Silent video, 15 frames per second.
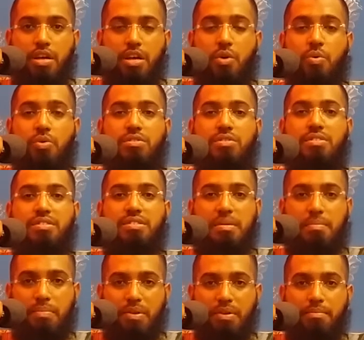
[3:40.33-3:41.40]
he was a
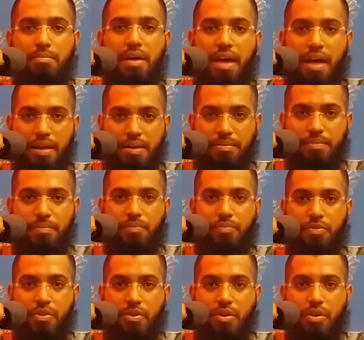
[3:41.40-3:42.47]
simple man.
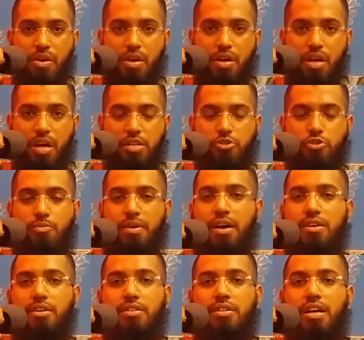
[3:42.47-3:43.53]
And
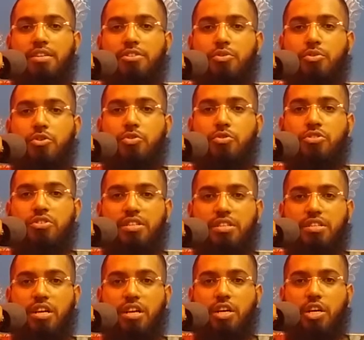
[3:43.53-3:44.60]
subhanallah, you could
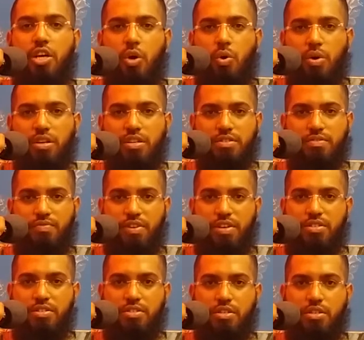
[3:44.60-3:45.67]
see the glow on his
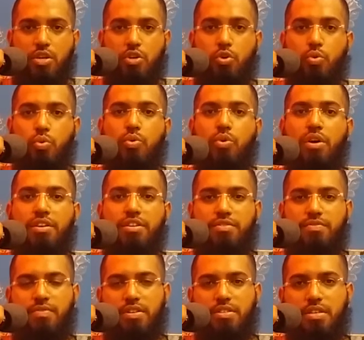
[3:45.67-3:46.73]
face, the nur on
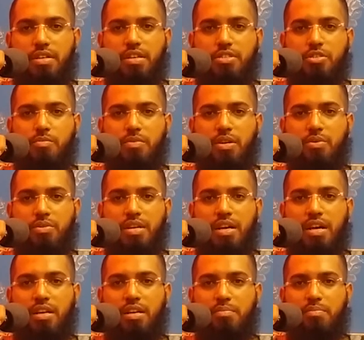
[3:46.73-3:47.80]
his face Allah subhanahu
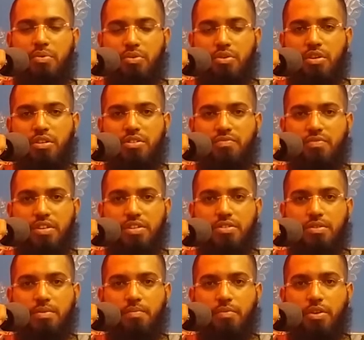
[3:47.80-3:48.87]
wa ta'ala put on his
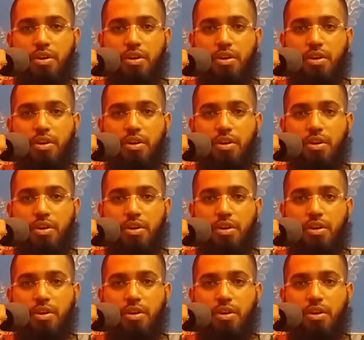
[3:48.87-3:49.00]
face.